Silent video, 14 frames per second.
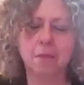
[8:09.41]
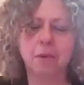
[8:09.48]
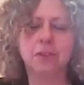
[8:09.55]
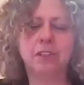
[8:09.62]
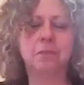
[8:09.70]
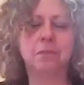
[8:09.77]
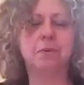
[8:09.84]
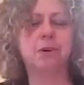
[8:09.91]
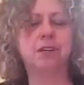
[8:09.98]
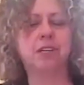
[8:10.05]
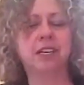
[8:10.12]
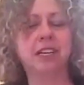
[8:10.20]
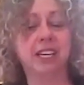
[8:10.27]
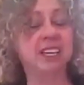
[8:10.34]
Most
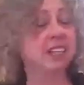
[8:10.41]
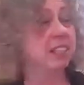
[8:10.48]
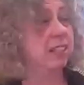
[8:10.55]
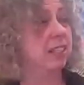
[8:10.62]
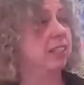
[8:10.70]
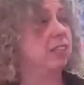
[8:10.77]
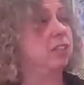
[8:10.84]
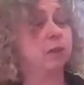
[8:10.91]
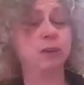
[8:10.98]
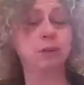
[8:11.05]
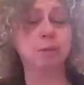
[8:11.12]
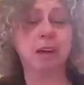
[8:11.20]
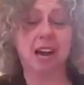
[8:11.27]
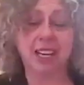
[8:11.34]
importantly, it's
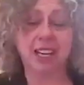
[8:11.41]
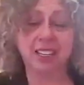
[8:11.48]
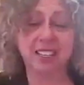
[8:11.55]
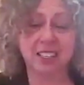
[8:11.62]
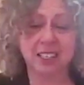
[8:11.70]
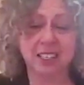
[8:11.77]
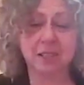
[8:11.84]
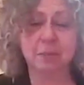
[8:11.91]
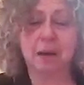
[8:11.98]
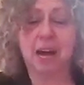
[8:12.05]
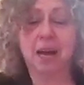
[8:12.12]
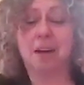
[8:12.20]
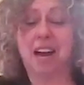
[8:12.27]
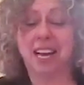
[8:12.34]
your mind, it's
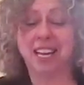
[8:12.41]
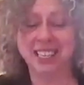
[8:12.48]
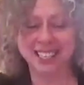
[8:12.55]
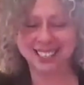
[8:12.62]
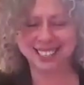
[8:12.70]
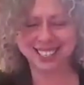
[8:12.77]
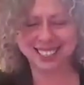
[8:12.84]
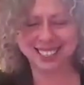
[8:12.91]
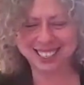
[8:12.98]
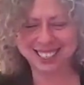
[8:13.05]
my mind,